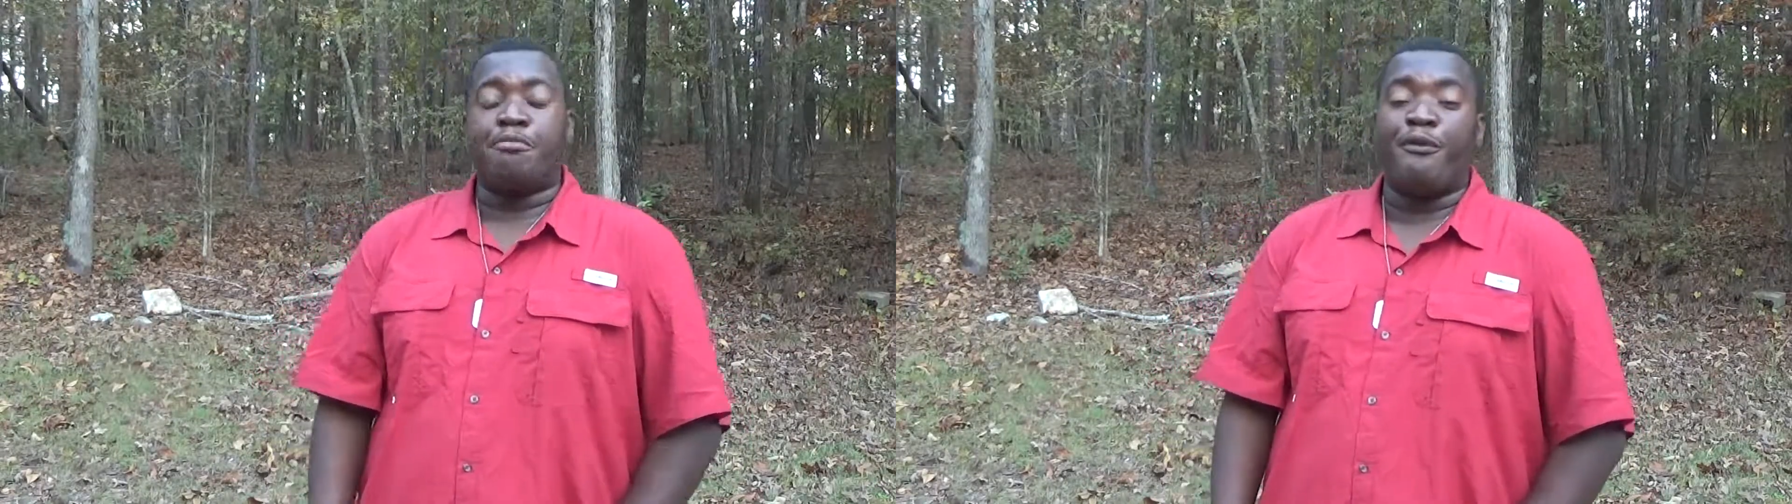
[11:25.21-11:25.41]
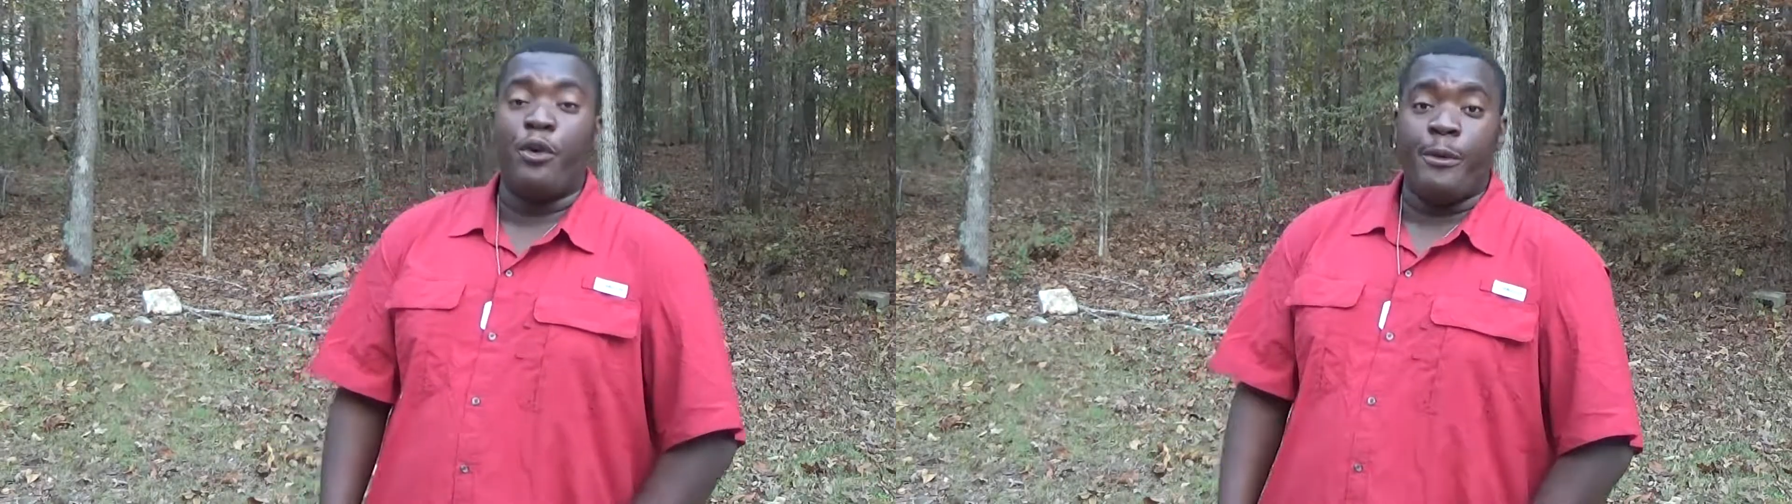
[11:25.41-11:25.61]

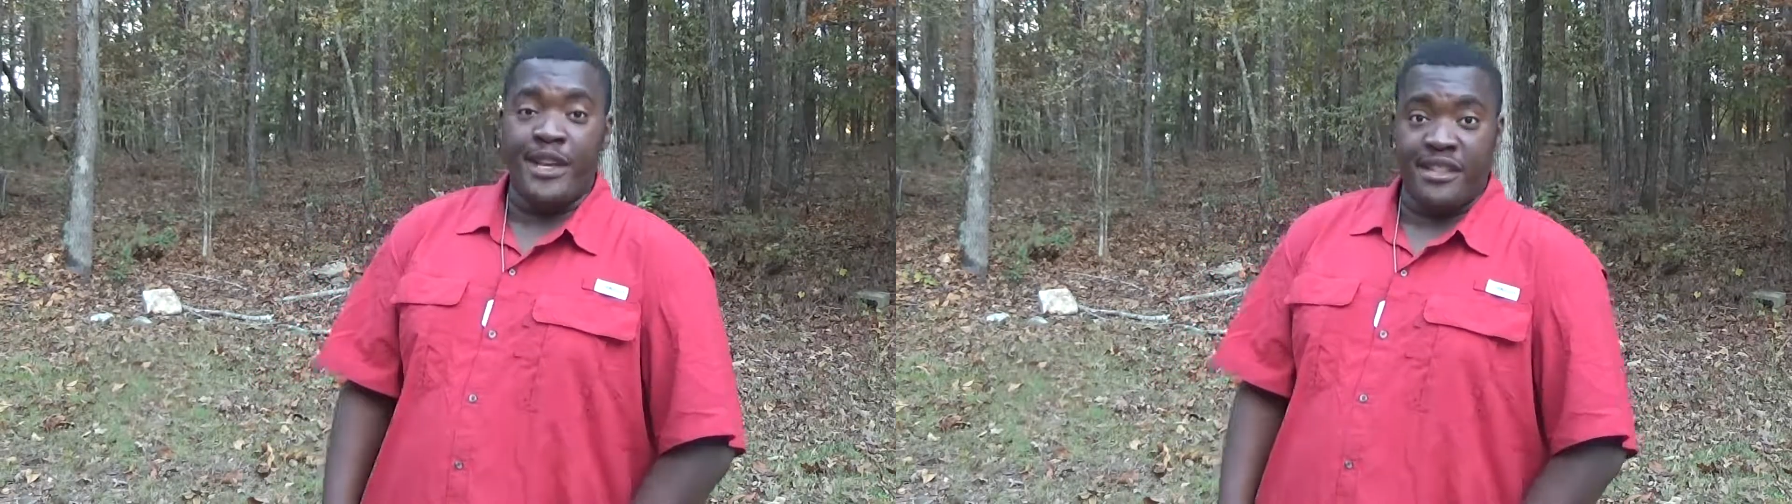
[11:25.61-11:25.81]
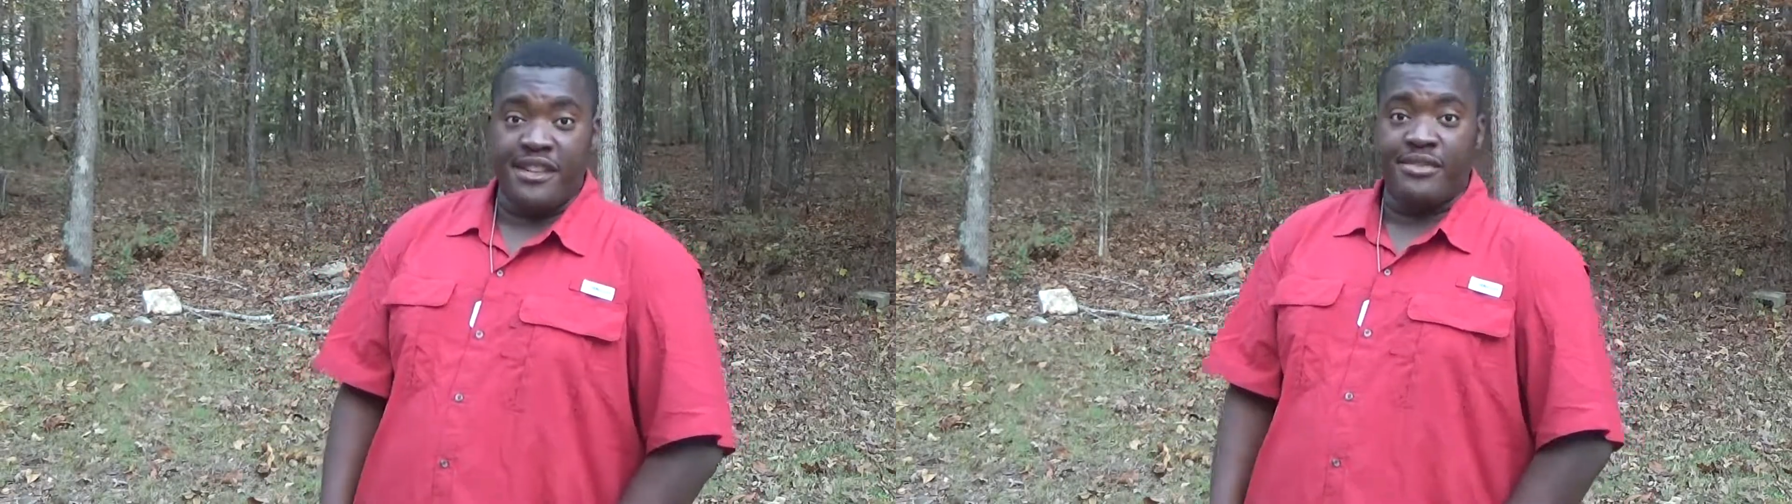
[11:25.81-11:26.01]
before
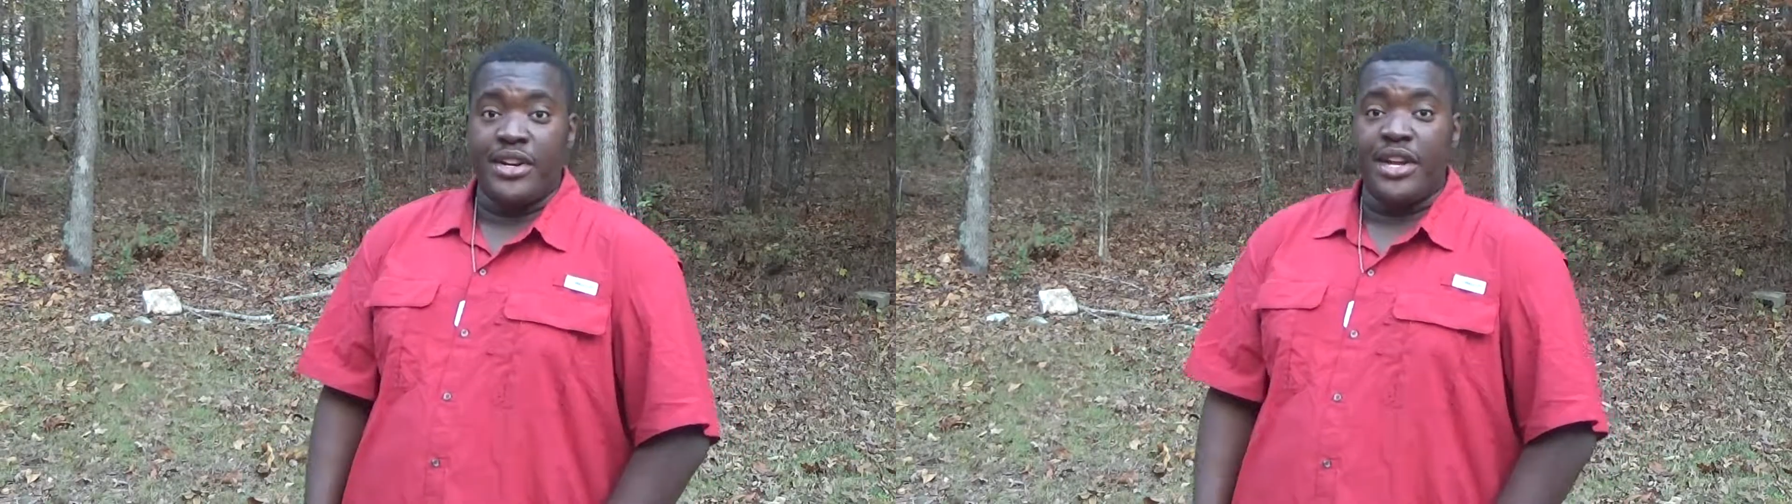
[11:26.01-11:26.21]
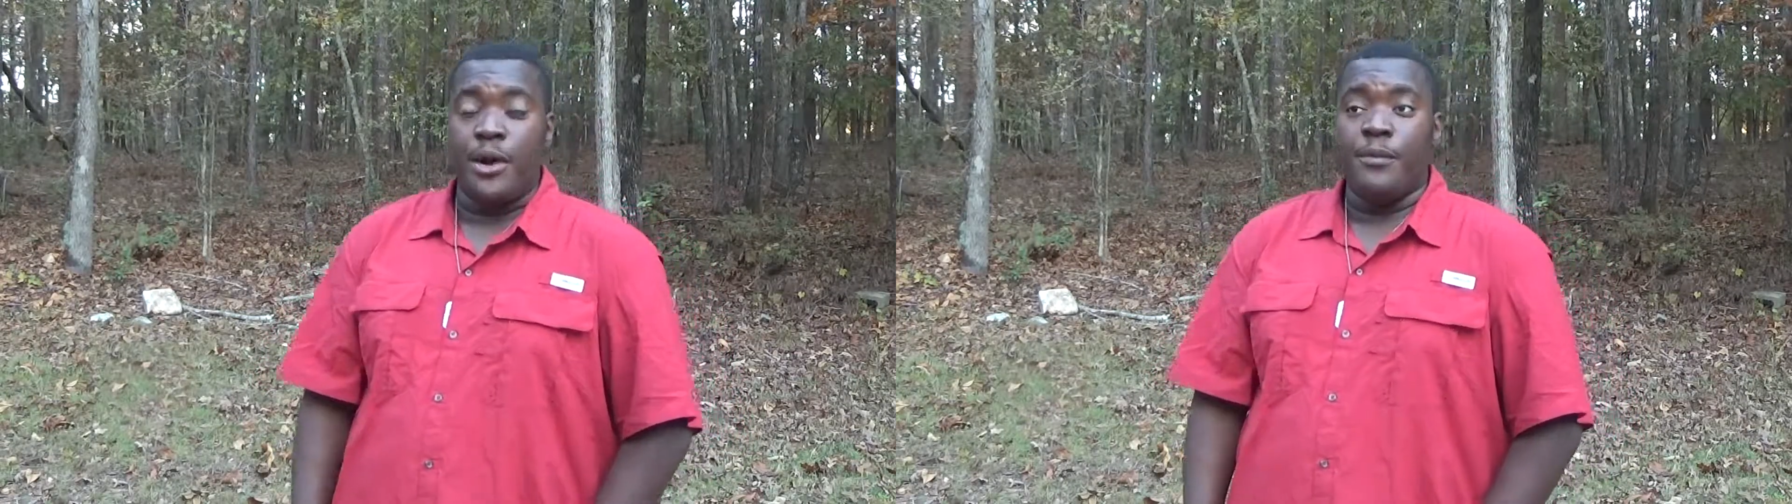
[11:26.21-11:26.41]
we end this
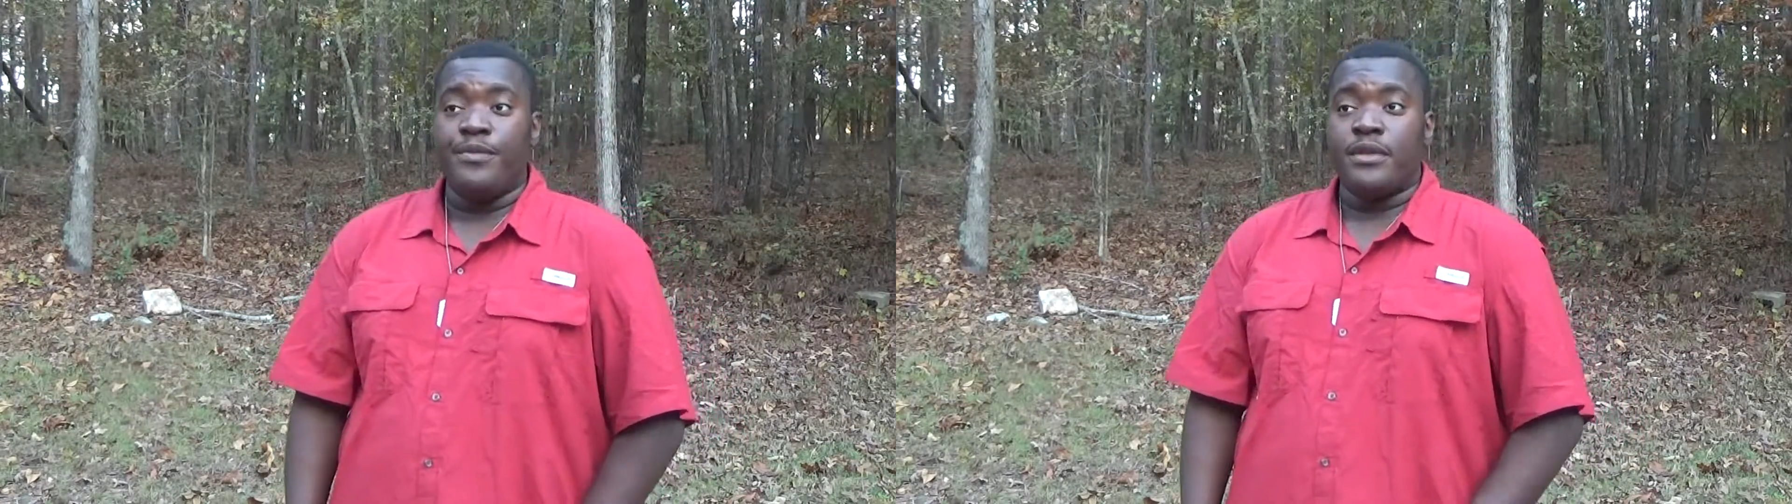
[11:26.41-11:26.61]
video.